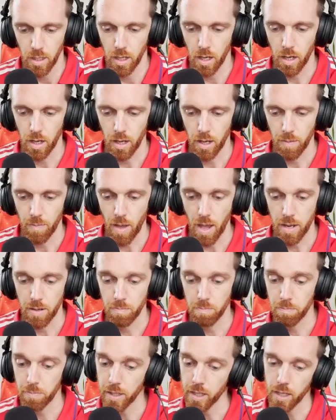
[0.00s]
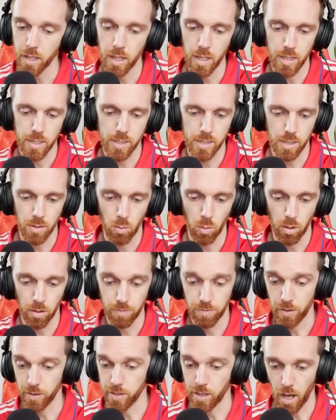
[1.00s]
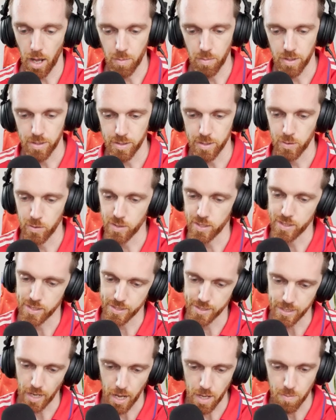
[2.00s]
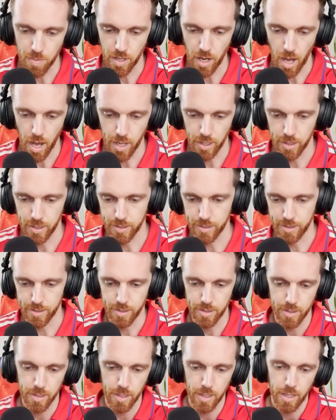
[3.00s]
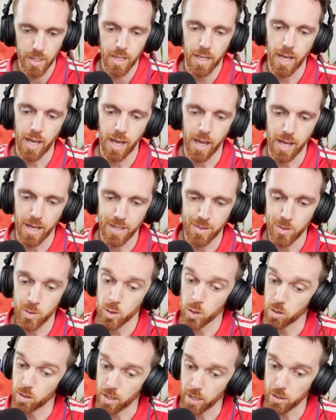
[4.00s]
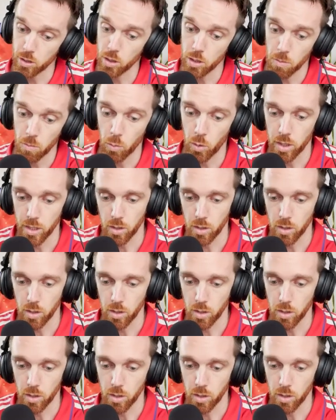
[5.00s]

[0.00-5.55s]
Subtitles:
And Pik is the word for diamond. So this is Diamond Island. And there's actually a really